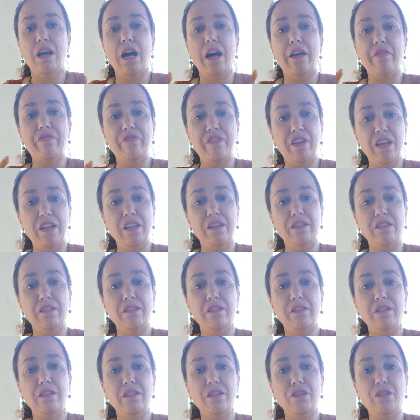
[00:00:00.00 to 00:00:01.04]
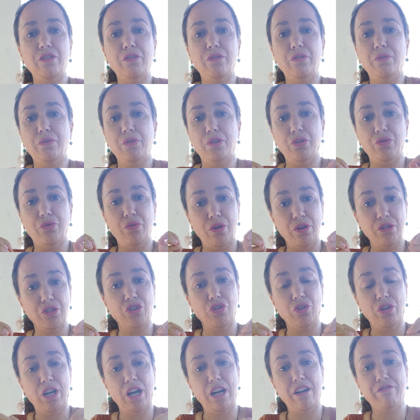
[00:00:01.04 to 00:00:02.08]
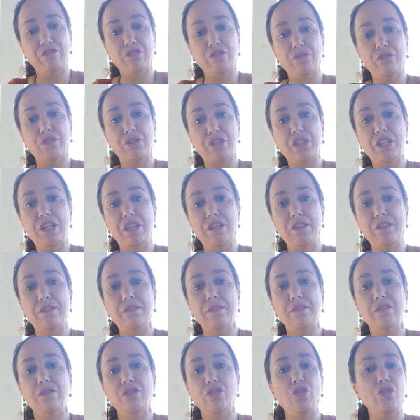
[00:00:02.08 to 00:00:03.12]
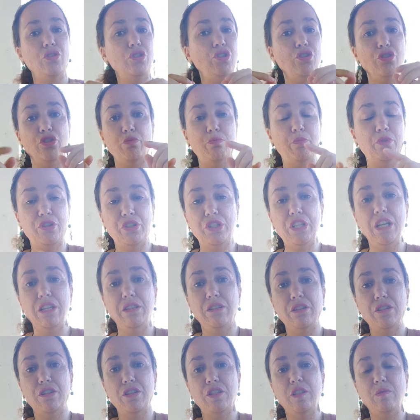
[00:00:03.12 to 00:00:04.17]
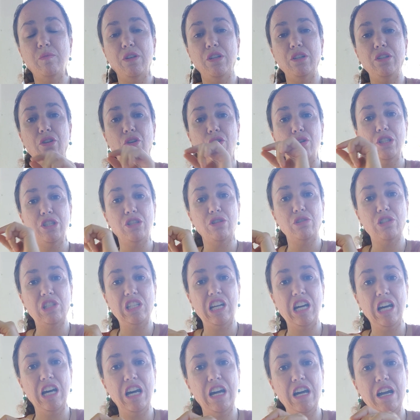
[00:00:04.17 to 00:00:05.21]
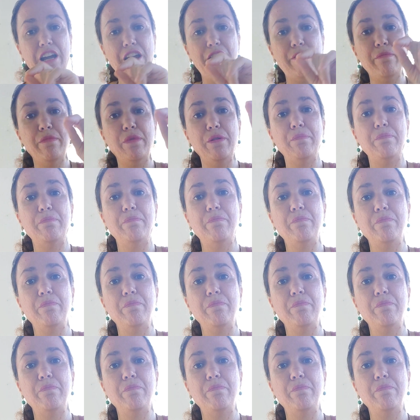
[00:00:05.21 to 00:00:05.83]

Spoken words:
And then, you also have to understand not just percentages, but also time.